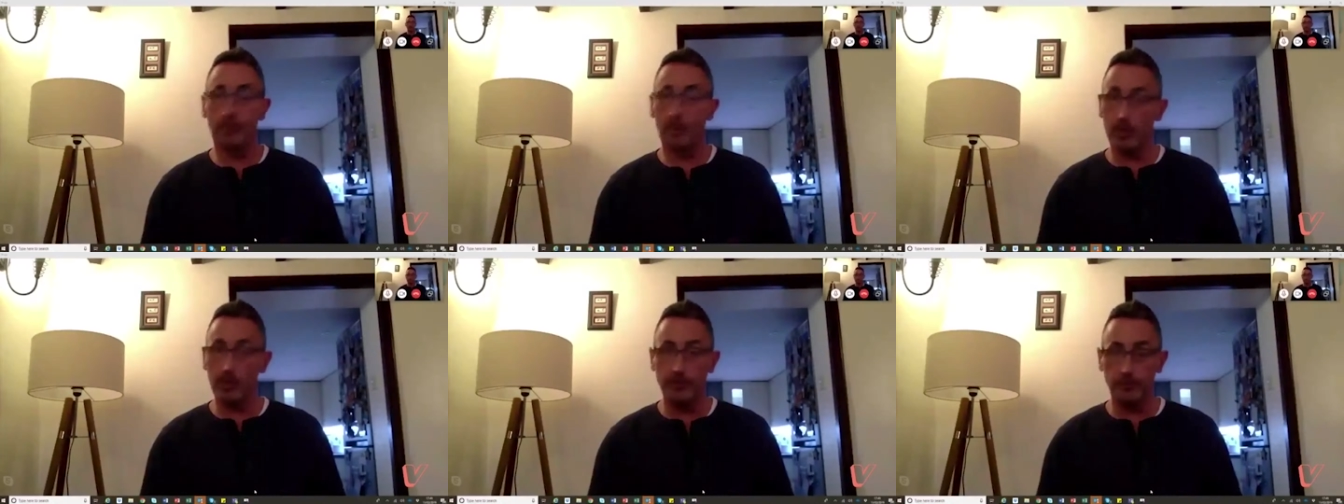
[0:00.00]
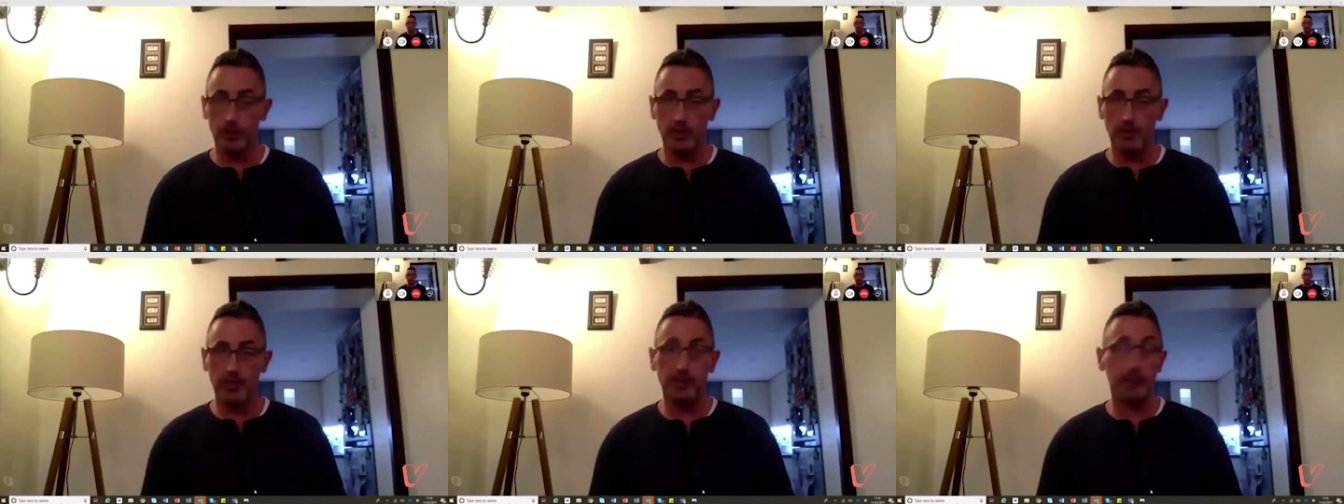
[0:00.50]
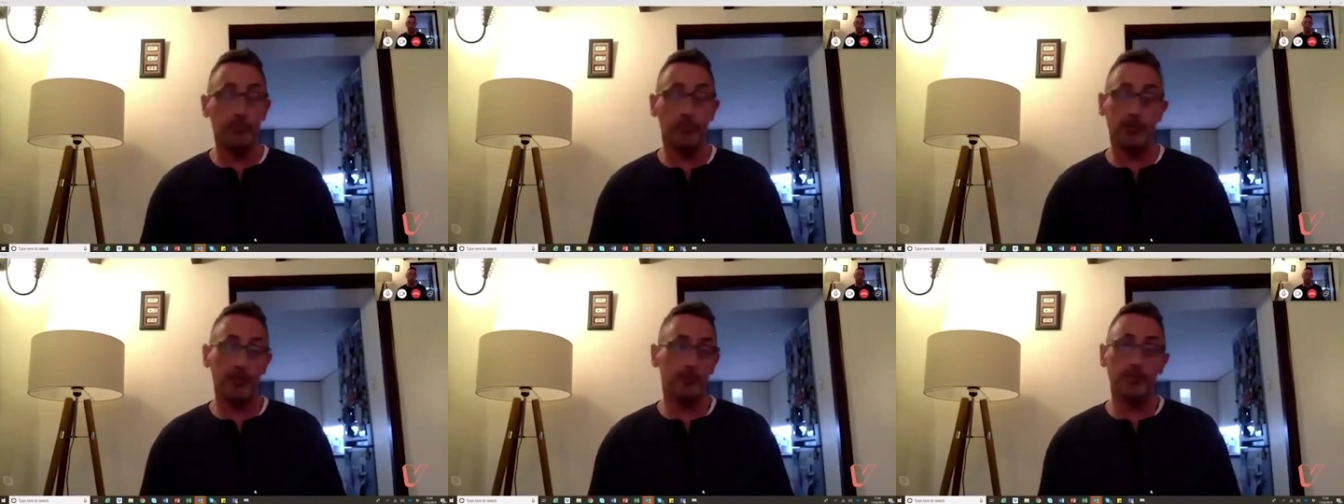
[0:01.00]
their ways of working,
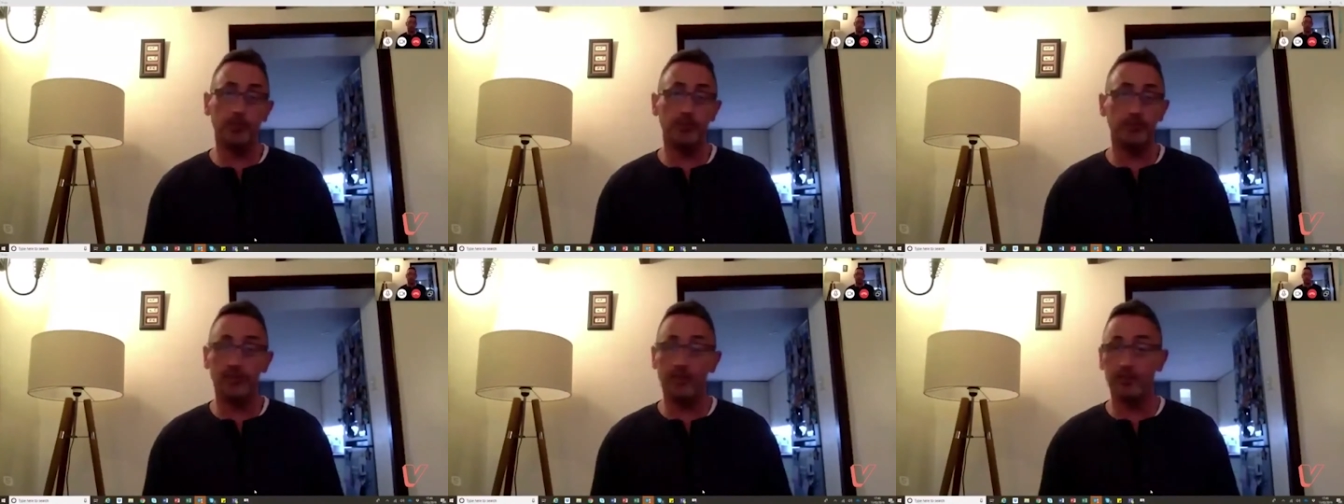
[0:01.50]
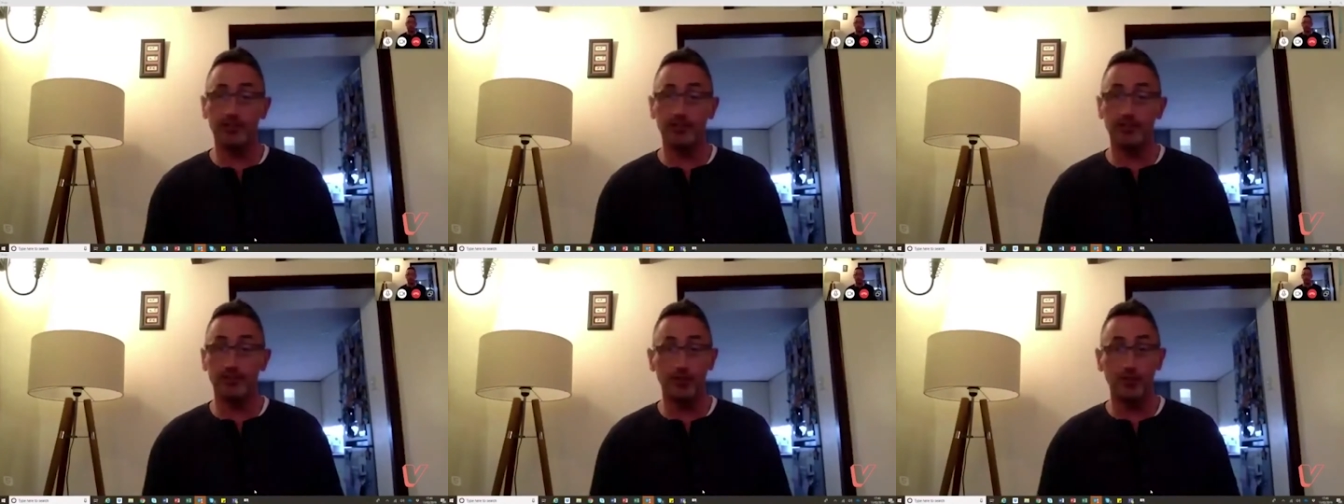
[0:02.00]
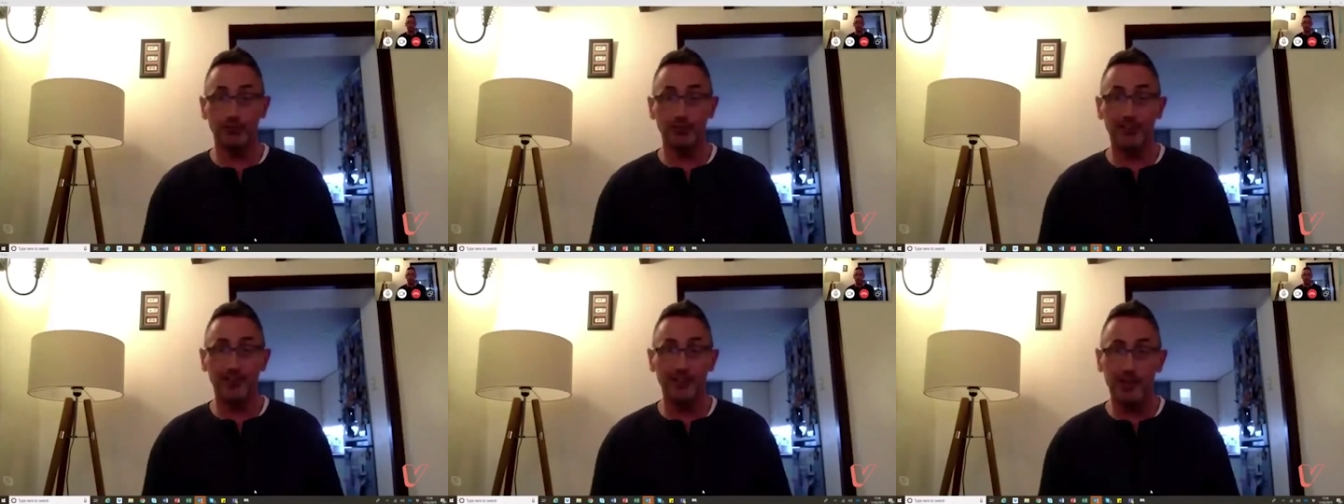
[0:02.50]
and people generally just don't
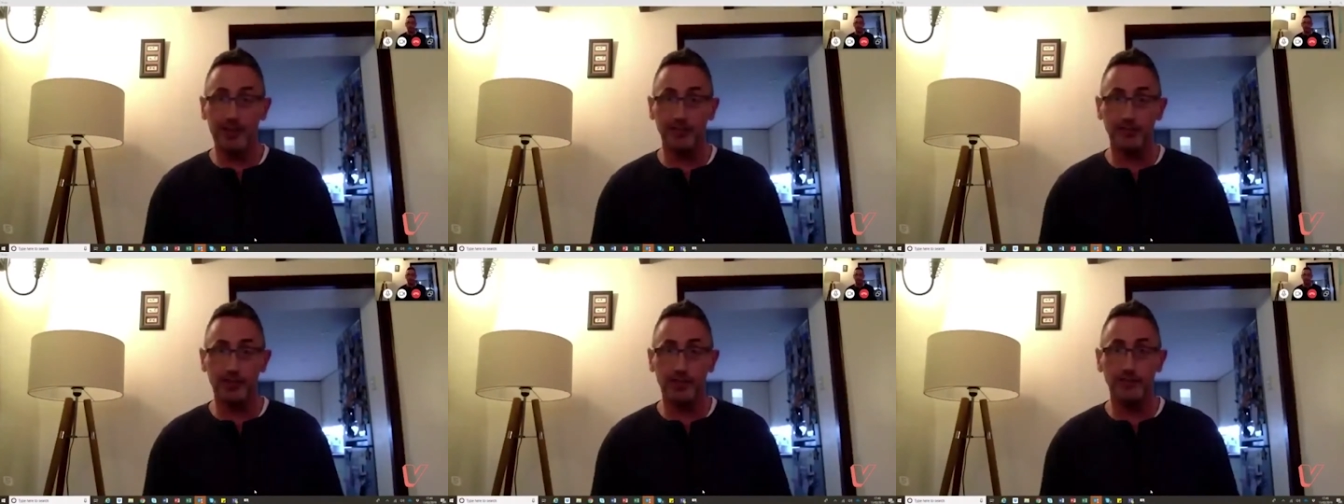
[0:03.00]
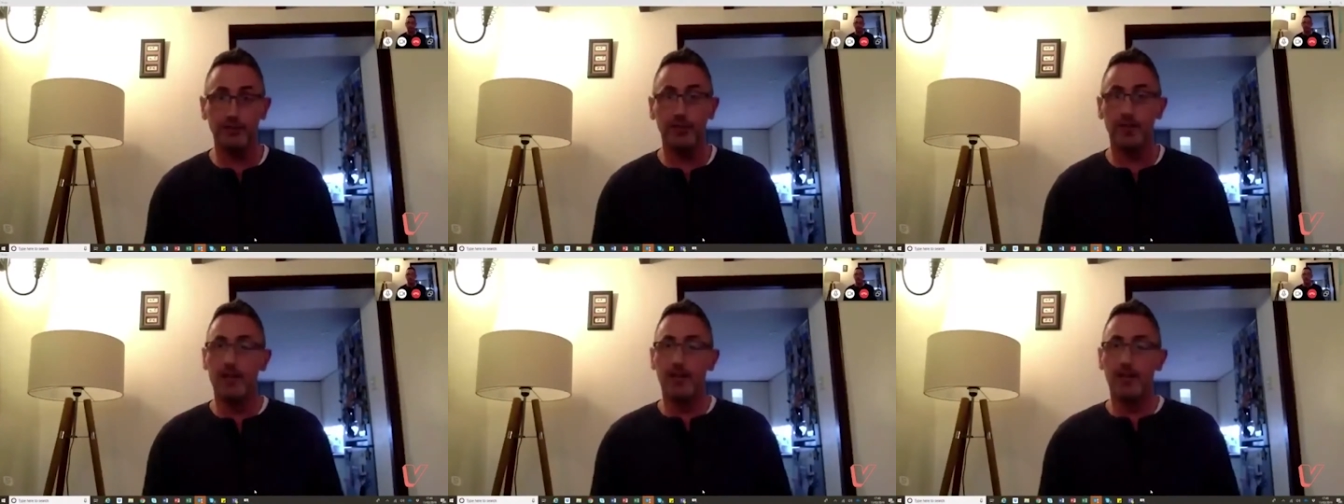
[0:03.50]
really like change.